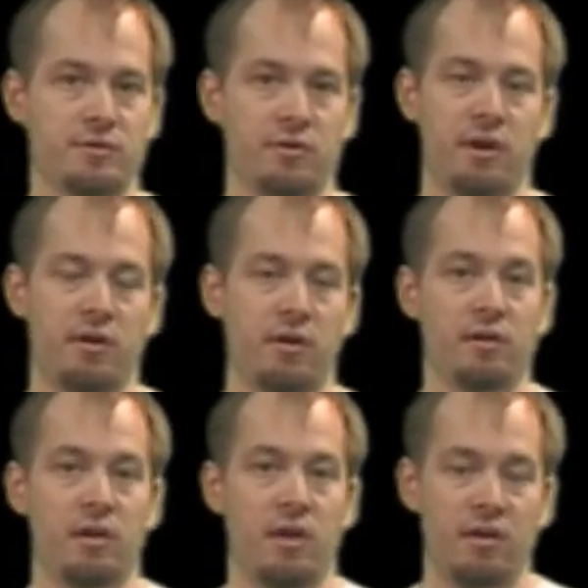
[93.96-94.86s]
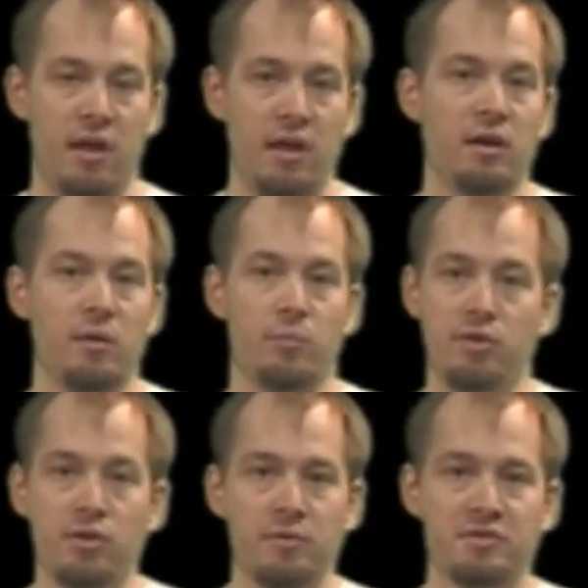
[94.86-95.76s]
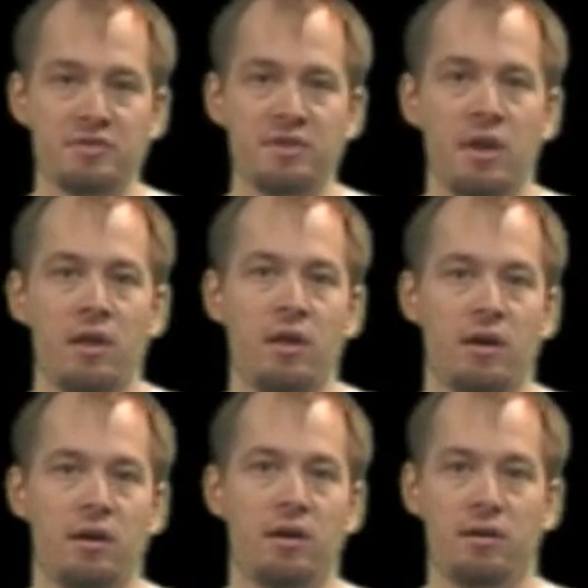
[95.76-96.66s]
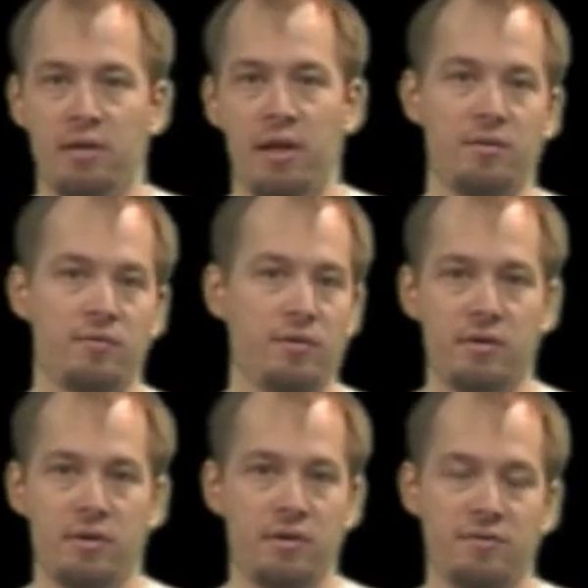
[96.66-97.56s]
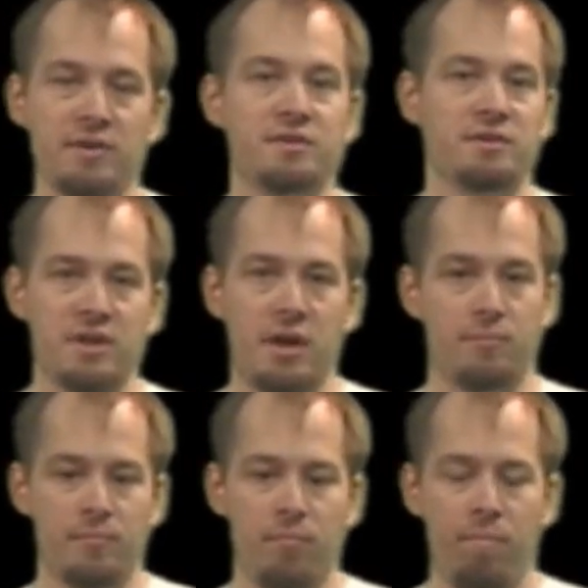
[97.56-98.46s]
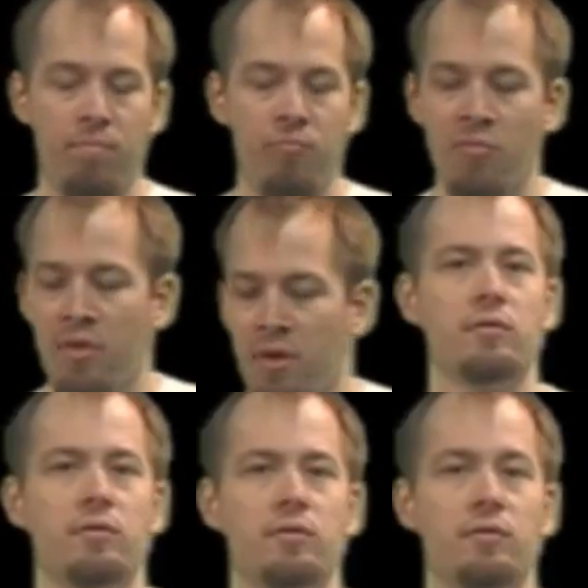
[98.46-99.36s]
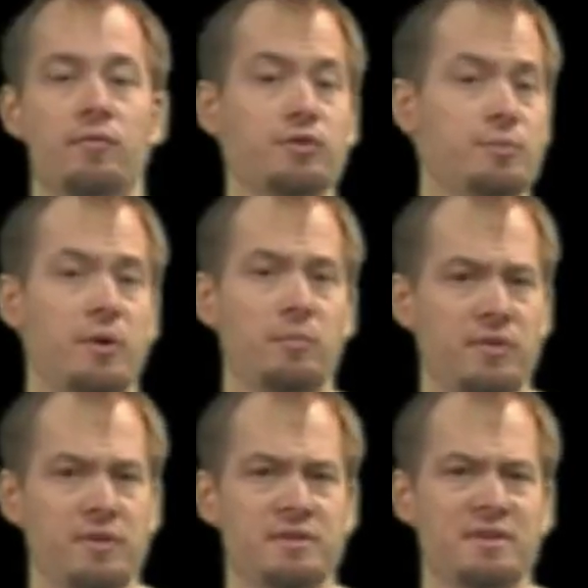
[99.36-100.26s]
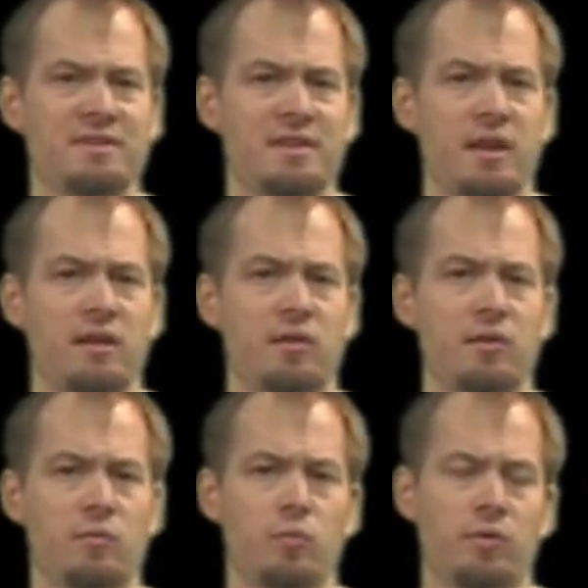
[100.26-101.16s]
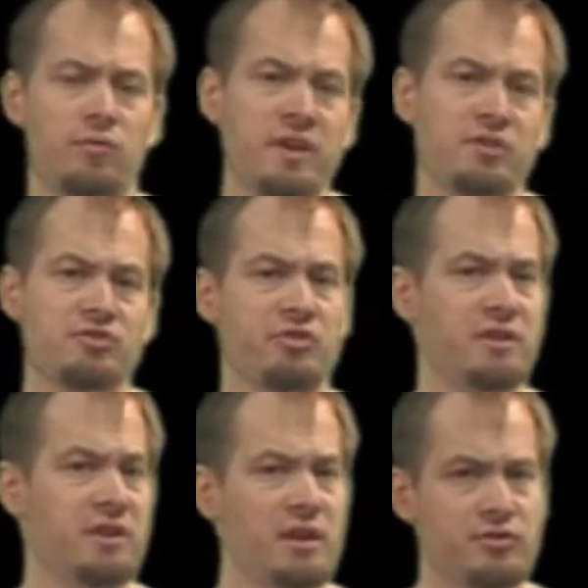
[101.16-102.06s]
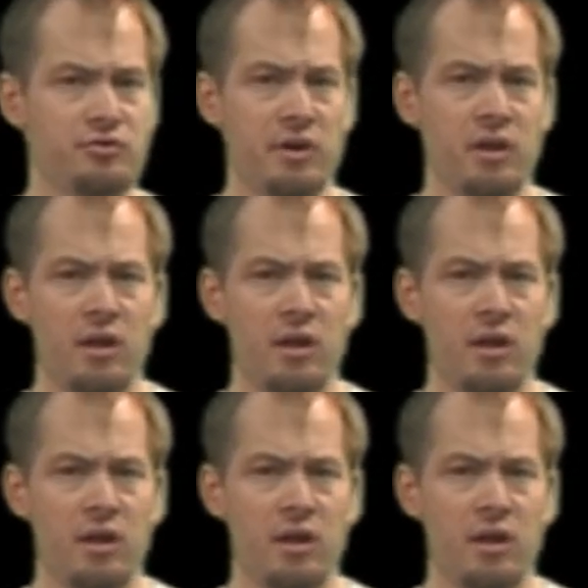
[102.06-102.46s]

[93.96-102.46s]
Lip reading: all right, and ending up with humans at the very recent time. The first problem with this is that we're reconstructing history.